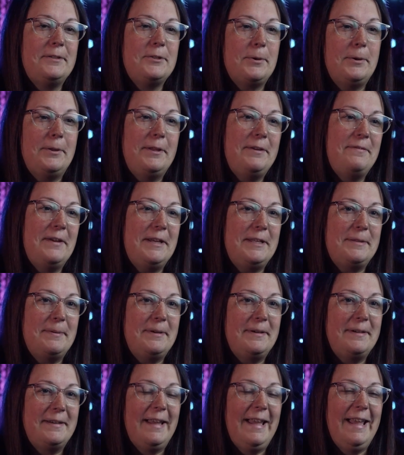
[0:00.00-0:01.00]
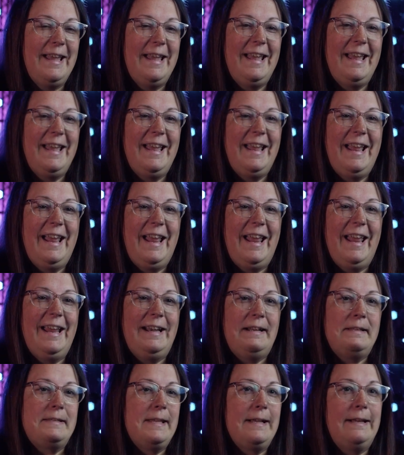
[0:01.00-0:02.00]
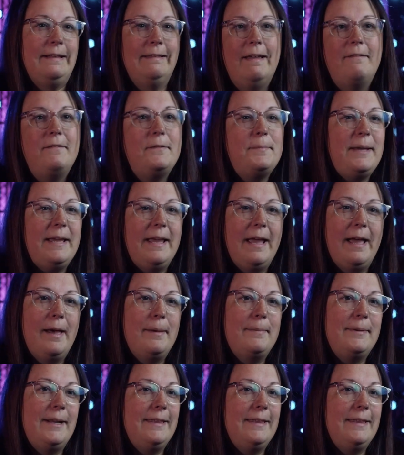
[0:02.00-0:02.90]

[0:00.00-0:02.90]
scrolling Facebook, and it's like 11 p.m.